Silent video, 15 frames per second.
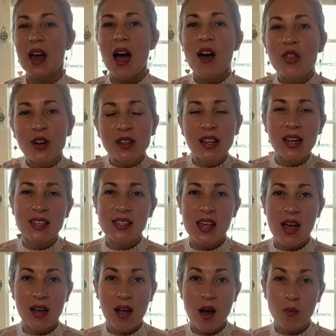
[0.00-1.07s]
other things
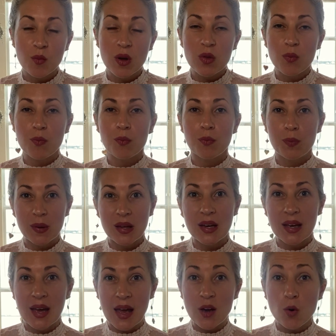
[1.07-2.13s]
that come with
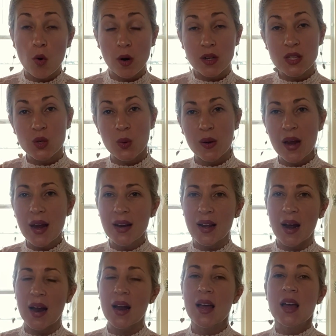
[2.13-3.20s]
being a course
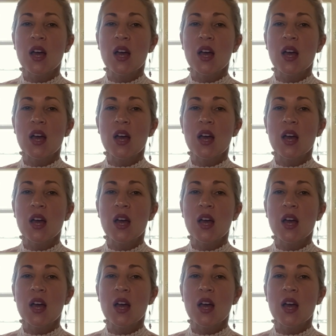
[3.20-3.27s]
creator.